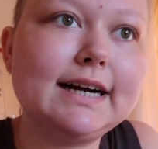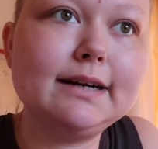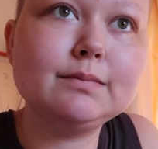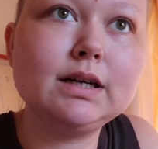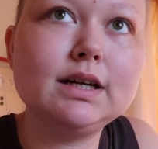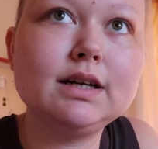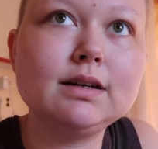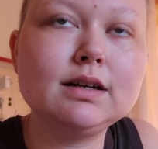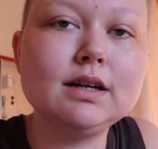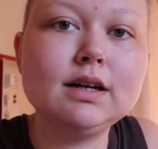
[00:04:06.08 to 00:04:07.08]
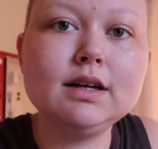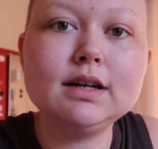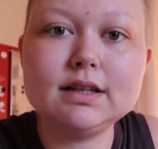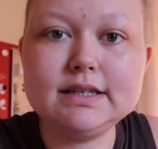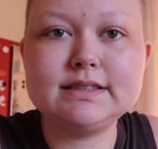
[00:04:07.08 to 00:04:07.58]
time
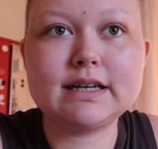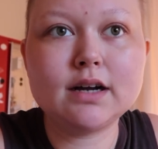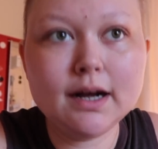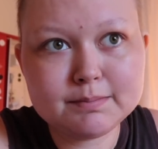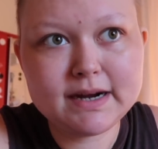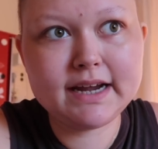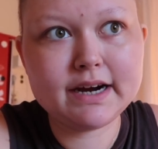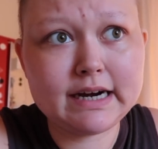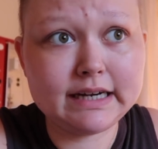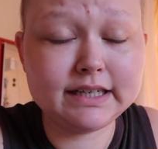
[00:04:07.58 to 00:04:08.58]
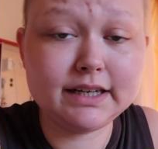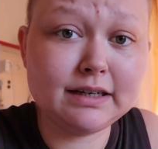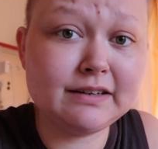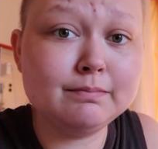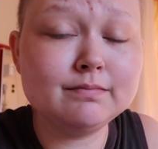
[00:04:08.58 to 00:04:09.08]
Lisa cut my hair and
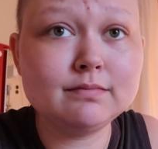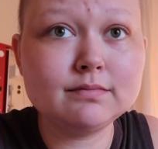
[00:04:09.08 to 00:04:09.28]
Rihanna